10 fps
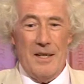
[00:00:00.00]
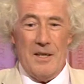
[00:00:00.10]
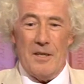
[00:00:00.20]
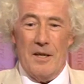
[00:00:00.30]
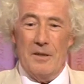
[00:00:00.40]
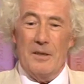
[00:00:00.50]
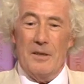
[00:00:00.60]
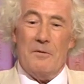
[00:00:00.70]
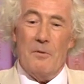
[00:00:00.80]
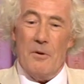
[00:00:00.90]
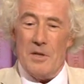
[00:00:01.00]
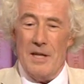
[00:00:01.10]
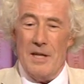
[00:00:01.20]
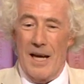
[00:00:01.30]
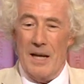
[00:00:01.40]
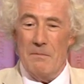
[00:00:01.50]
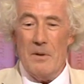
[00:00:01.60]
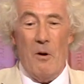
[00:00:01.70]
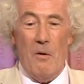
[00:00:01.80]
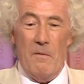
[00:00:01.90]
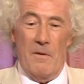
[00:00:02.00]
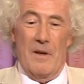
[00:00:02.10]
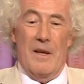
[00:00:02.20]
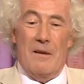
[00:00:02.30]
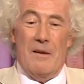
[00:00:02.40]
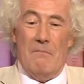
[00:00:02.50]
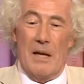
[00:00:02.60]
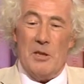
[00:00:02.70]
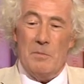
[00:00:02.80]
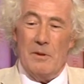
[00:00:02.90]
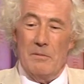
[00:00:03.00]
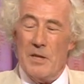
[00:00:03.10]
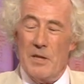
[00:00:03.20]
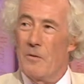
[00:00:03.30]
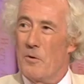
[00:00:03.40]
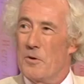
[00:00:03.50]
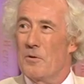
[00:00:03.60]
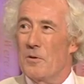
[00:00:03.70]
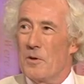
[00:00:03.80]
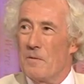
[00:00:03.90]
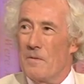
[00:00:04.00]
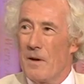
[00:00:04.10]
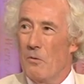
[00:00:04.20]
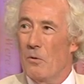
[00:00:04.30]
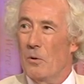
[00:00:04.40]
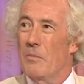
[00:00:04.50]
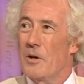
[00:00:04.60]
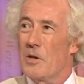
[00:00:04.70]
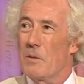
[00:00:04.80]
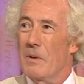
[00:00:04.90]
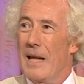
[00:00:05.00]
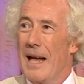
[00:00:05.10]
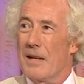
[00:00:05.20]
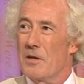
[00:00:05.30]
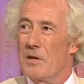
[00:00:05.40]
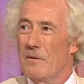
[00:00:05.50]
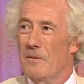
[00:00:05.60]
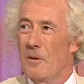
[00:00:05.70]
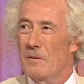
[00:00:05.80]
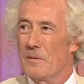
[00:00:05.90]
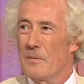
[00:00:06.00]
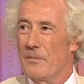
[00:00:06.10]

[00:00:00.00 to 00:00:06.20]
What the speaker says: So it was a time of multiple misfortunes for all the principal actors involved.